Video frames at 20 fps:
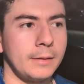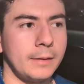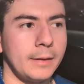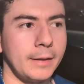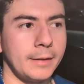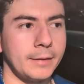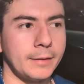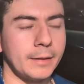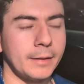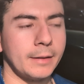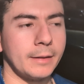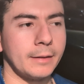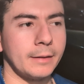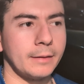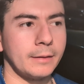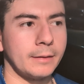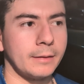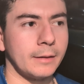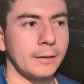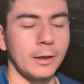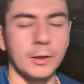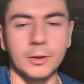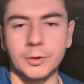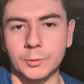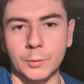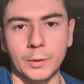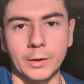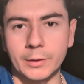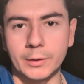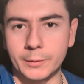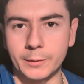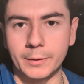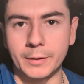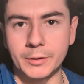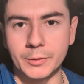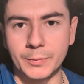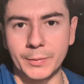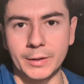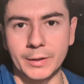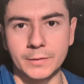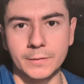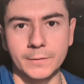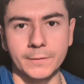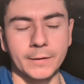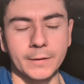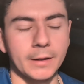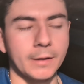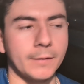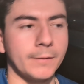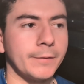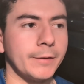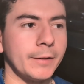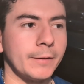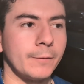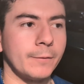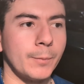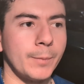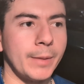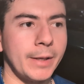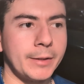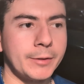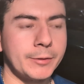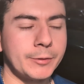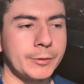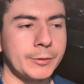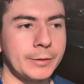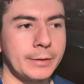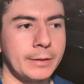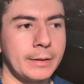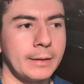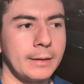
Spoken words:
And then I already squatted 300 pounds for 5, and then for bench,